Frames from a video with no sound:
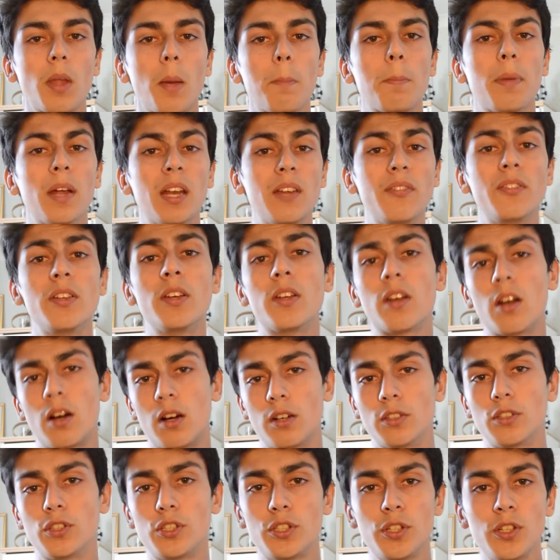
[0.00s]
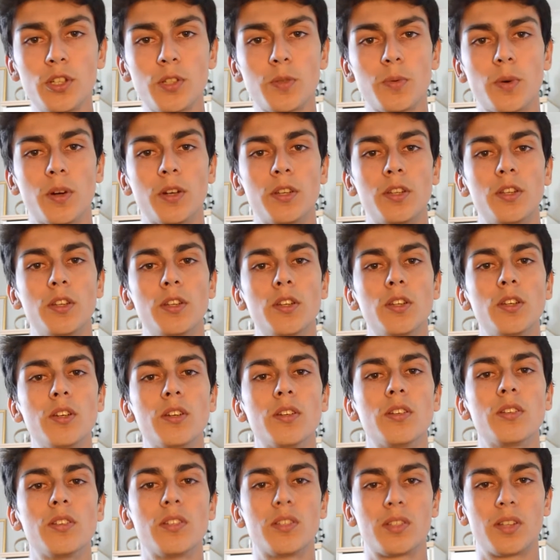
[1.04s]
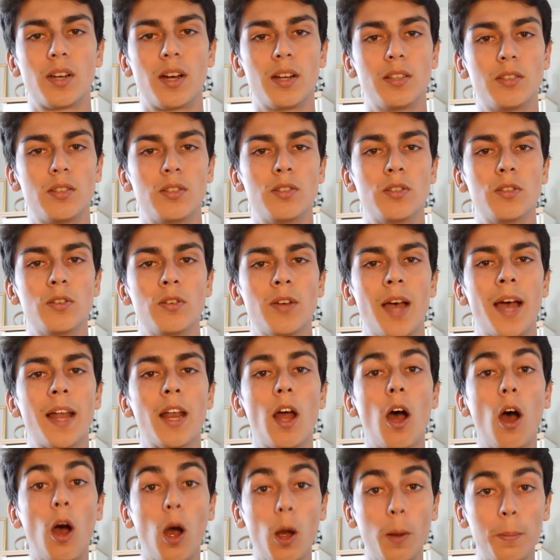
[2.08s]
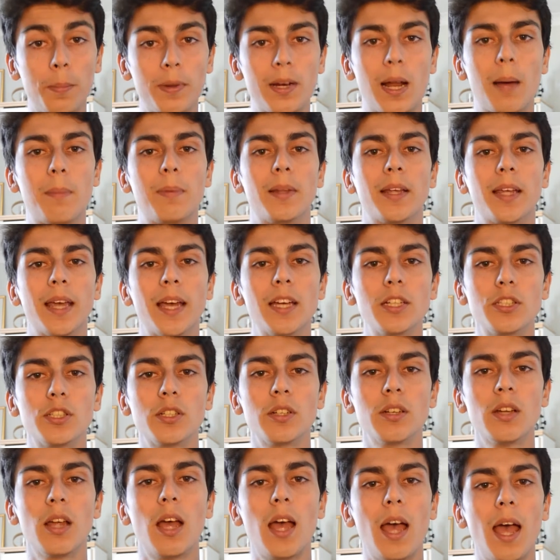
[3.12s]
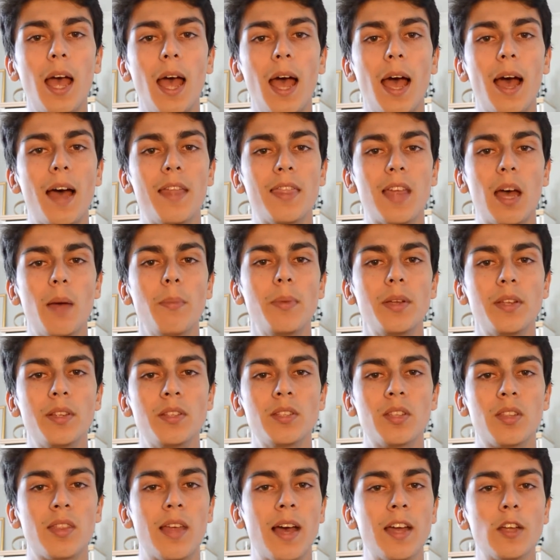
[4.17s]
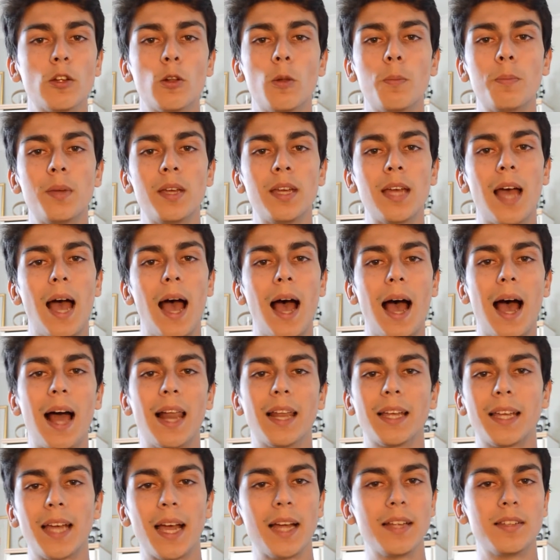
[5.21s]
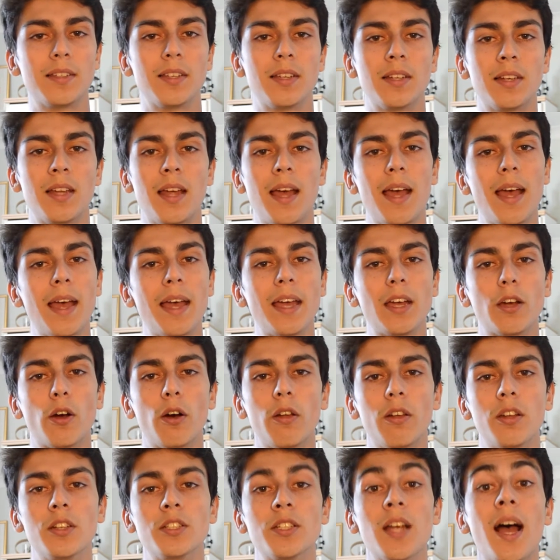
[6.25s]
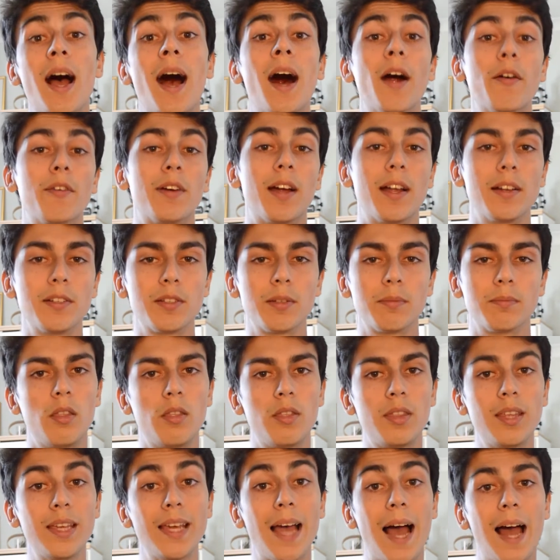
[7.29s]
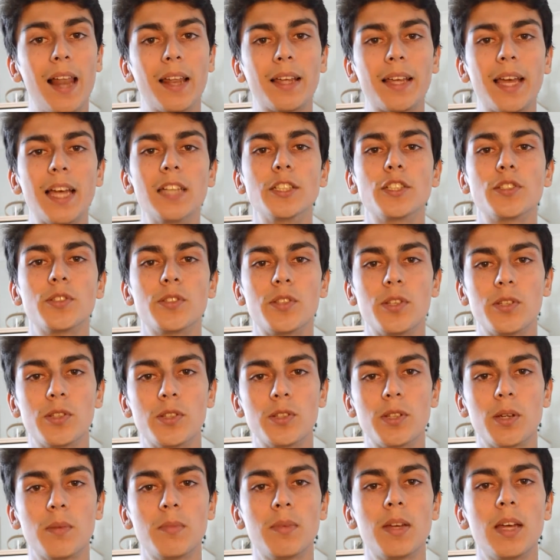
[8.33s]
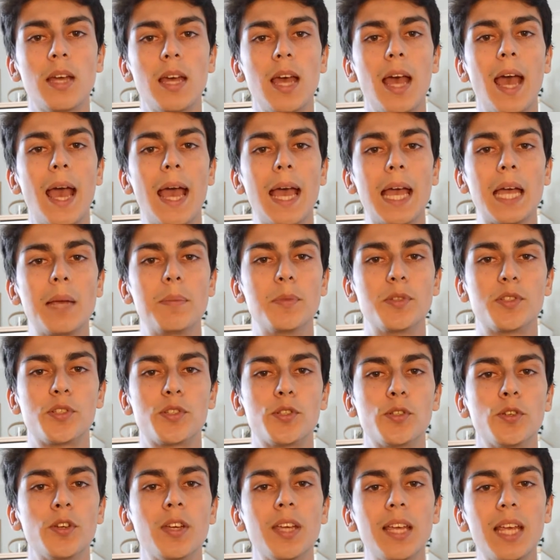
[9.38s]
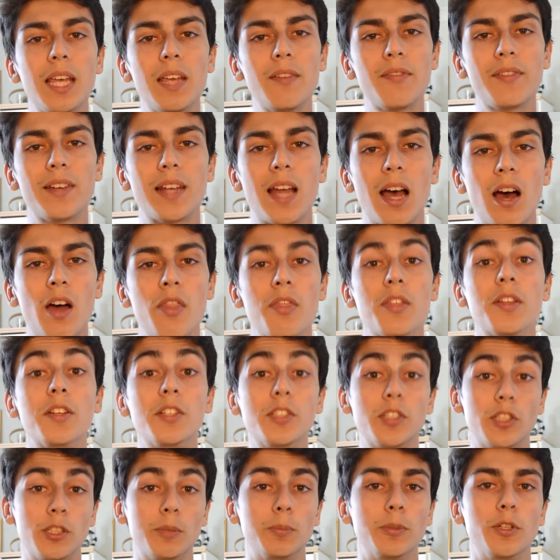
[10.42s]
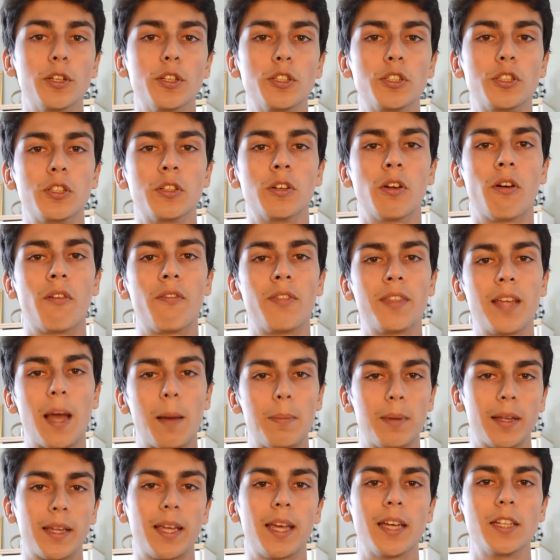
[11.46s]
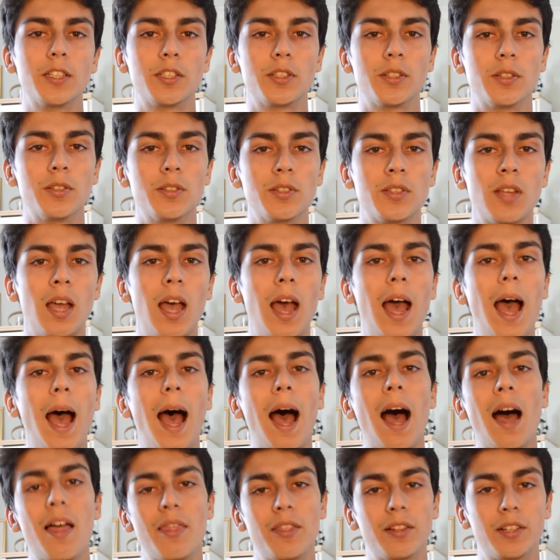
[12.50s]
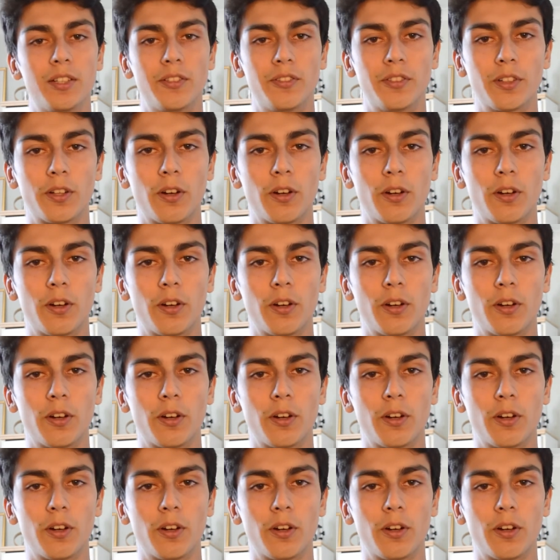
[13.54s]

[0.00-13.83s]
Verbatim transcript: But if you can't choose one, you can decide to do an open application, and that means that you'll be allocated a college at random. The allocation system aims to even out the distribution of the applications at the different